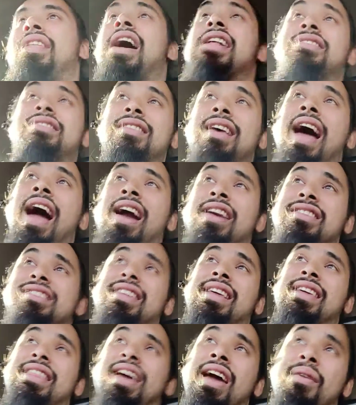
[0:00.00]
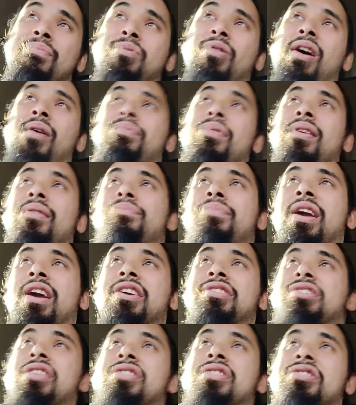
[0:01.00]
that's actually their problem
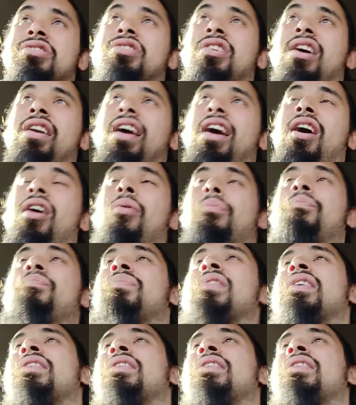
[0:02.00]
because you're just trying to help.